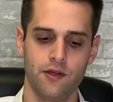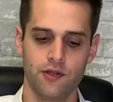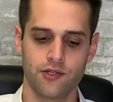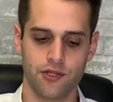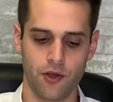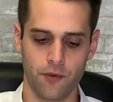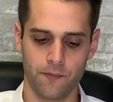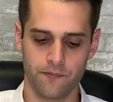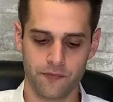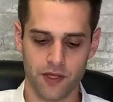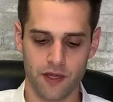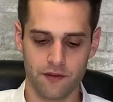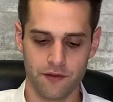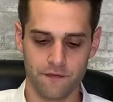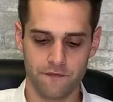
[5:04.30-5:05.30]
So
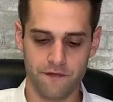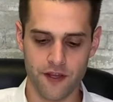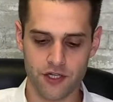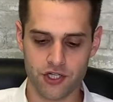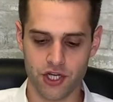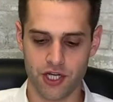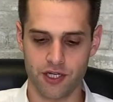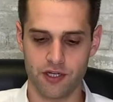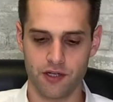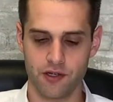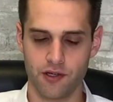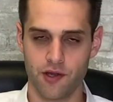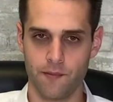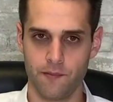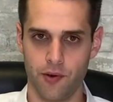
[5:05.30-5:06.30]
the vision
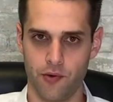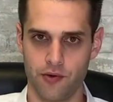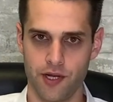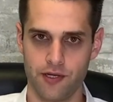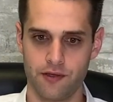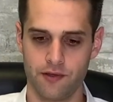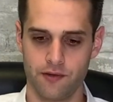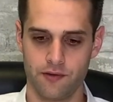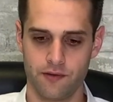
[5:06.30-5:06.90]
component